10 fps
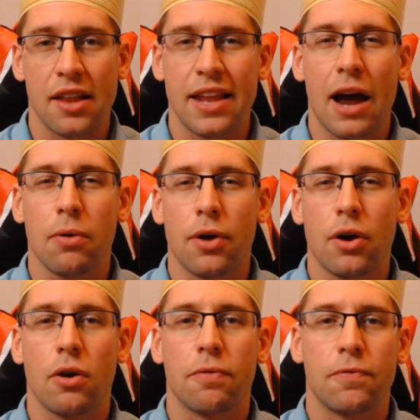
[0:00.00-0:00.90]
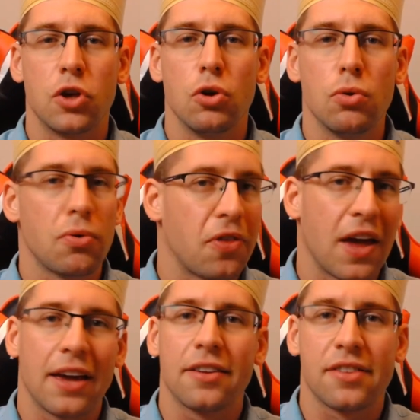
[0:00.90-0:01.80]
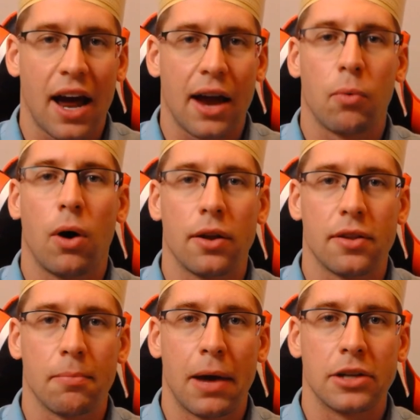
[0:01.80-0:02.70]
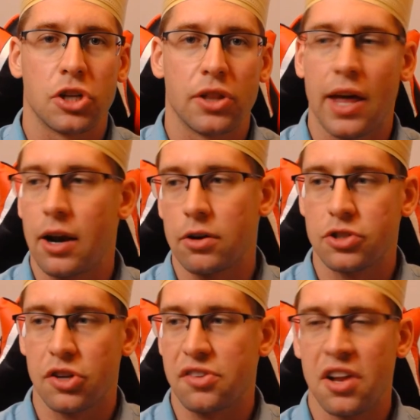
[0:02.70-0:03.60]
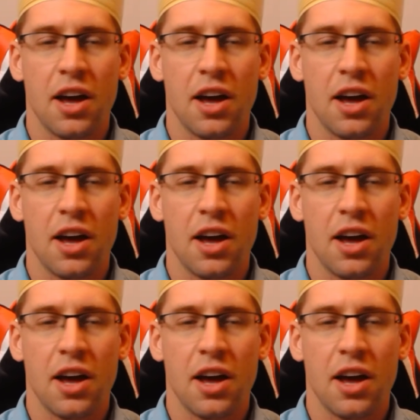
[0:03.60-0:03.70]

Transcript: Now there are a few things I want to mention that are just